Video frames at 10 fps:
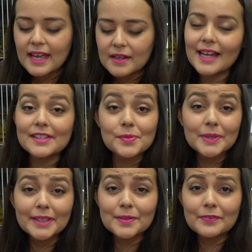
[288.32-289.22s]
and it's a
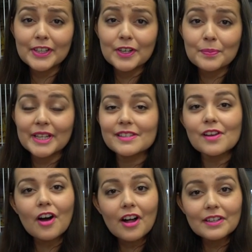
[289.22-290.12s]
really cool video
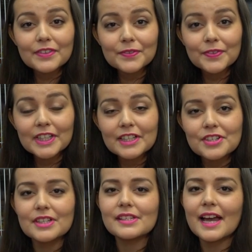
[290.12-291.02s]
because all of the
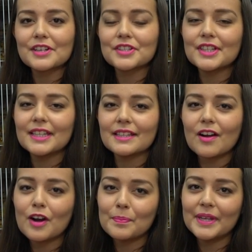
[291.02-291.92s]
footage which is actually
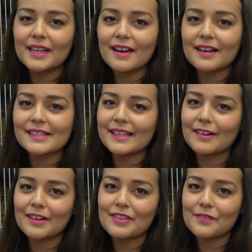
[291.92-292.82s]
our peacocks
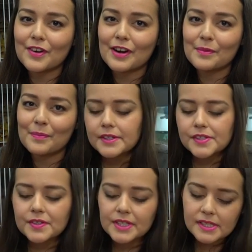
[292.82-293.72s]
here on the farm.
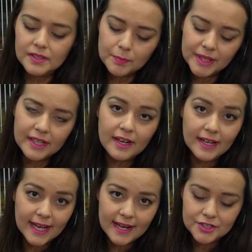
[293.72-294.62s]
So this little
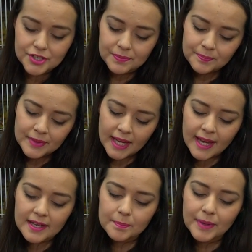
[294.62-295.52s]
peacock hatched,
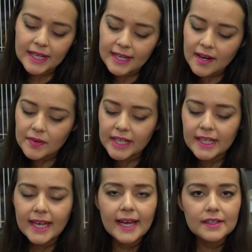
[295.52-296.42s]
and by now
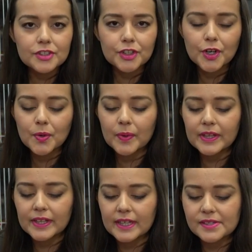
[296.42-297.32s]
he can't go
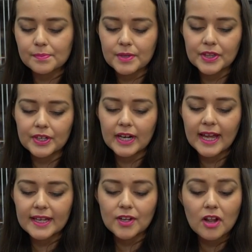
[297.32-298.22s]
with his mother
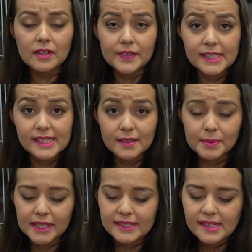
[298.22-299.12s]
and all of his
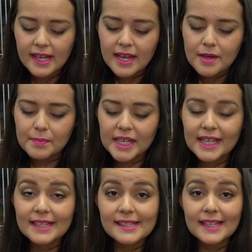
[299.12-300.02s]
siblings
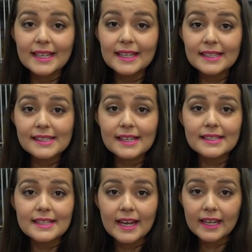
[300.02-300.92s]
because he is
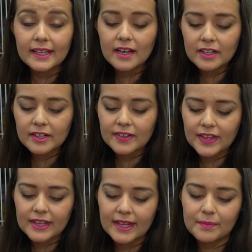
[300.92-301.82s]
a day younger
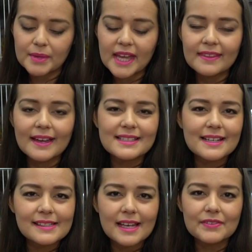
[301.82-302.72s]
than them, and that
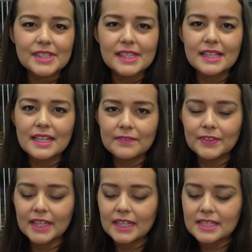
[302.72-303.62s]
does have a
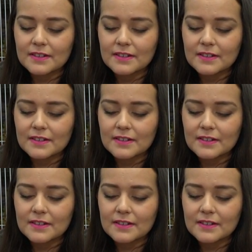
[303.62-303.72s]
significant